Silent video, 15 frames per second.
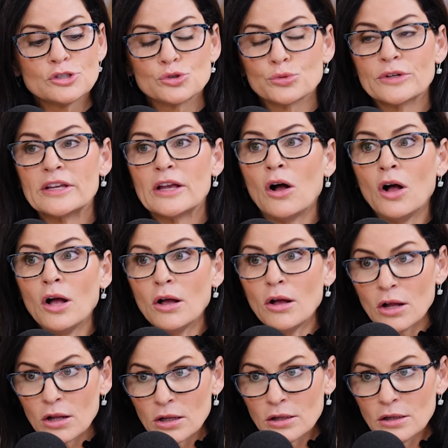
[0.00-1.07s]

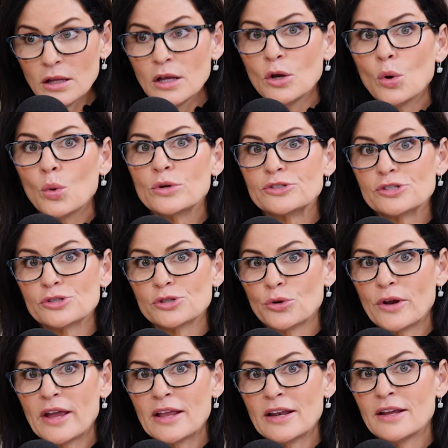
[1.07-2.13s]
Estriol, which is
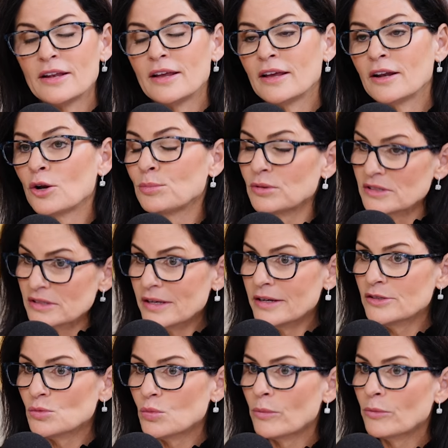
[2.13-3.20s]
created in our
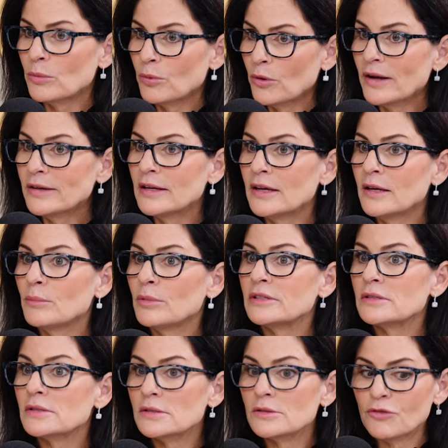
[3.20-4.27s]
placentas when we're pregnant,
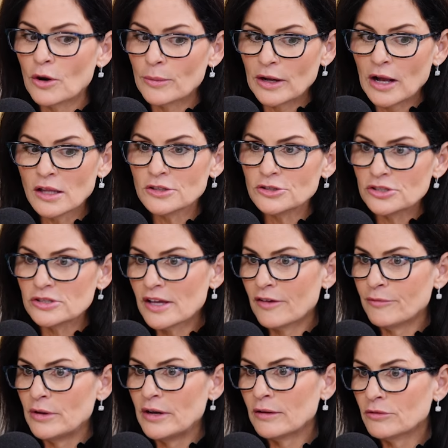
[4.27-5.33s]
but pharmacologists
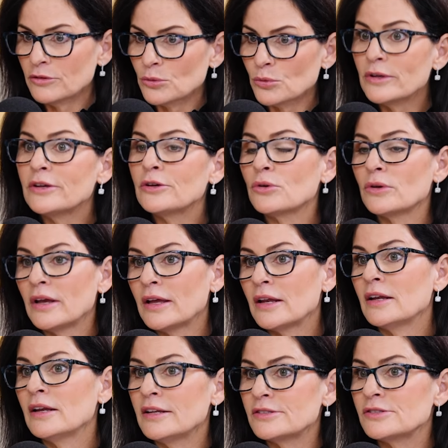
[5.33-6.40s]
have been able to
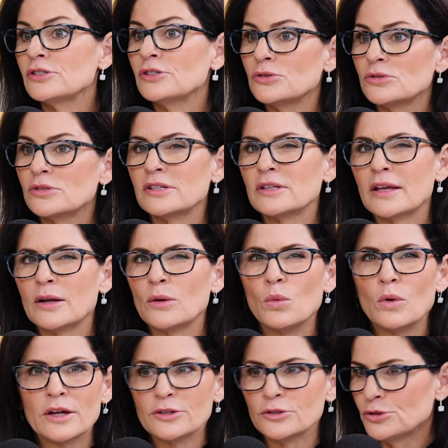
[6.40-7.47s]
recreate it and it's used in like
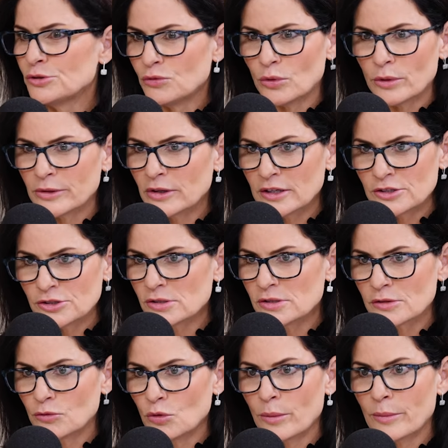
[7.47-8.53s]
one or two
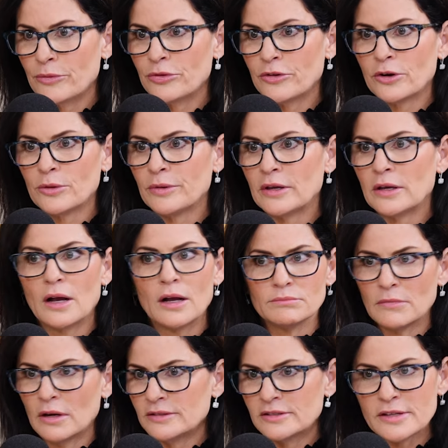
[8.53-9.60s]
formulations of hormone therapy
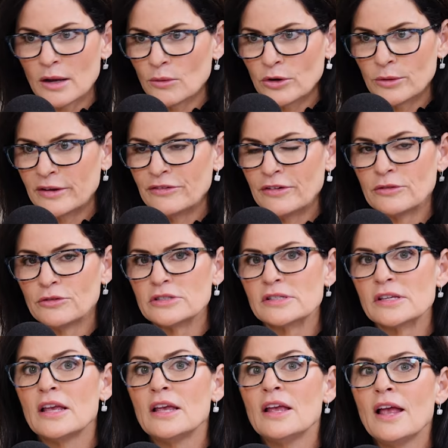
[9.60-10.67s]
it's not one of my
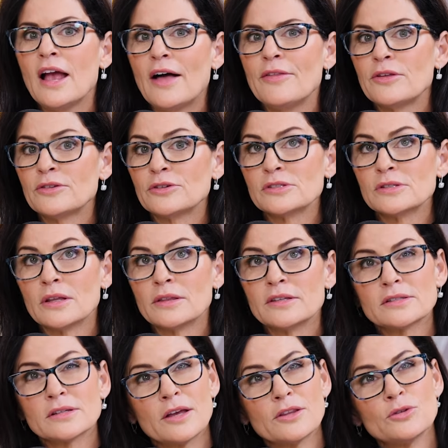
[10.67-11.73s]
favorites. And then there's
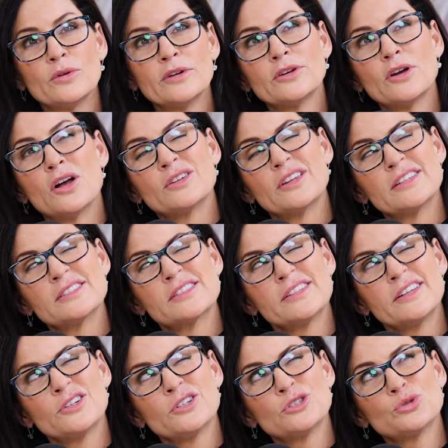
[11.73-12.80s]
this other one called
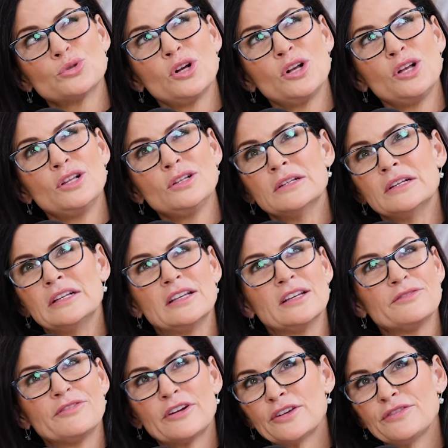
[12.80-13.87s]
estetrol,
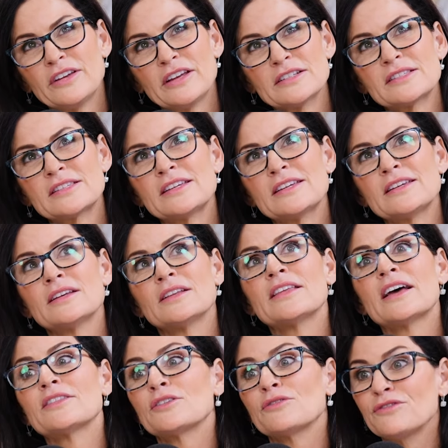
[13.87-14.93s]
very fancy.
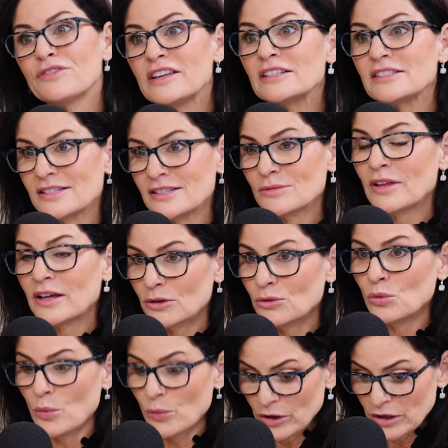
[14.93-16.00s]
That the fetuses that
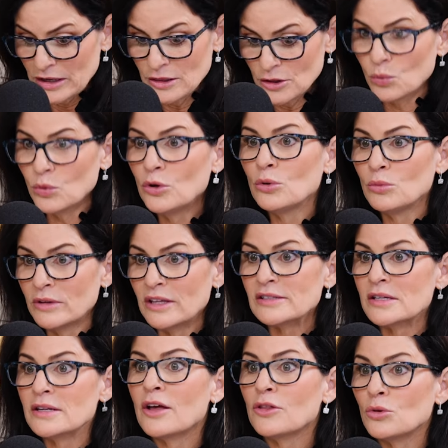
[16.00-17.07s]
are when we're in the womb,
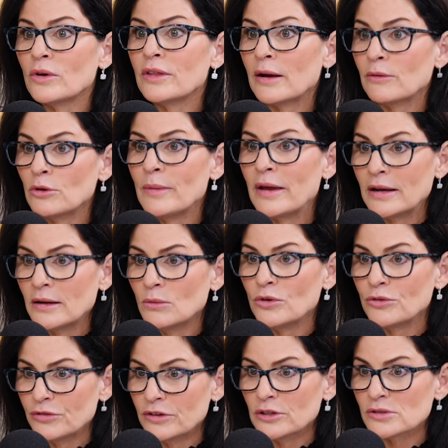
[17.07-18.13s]
that's another one that we
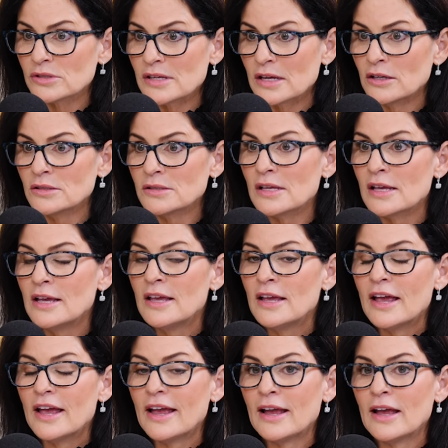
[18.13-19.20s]
make with fetal cells,
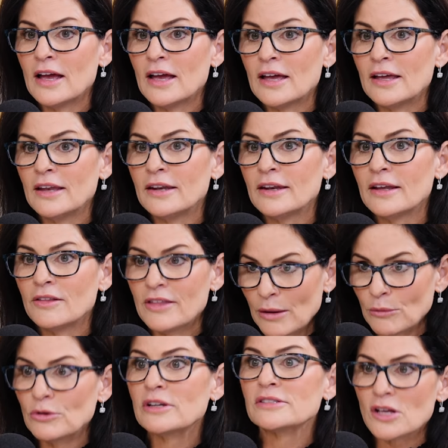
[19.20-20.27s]
and
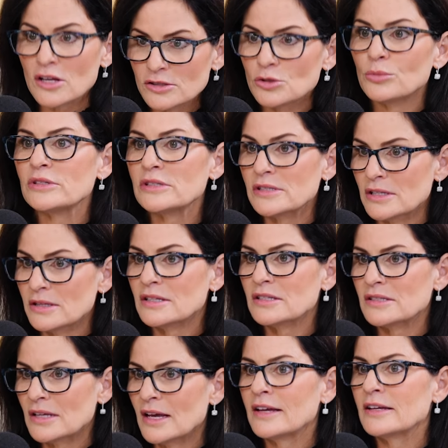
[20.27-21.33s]
that one has also been
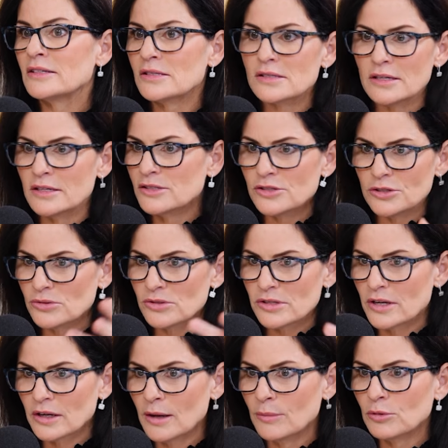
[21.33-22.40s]
synthesized and is
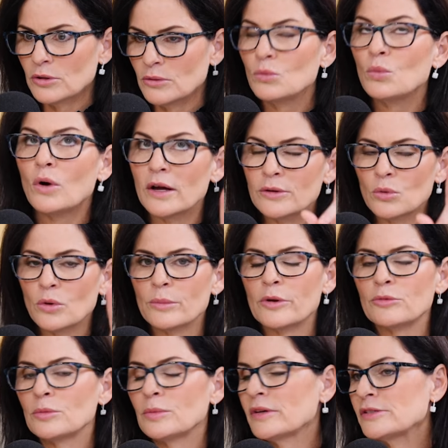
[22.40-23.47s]
used in a couple of one
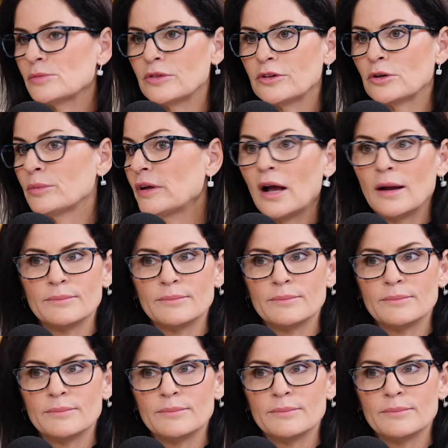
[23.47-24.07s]
hormone replacement therapy.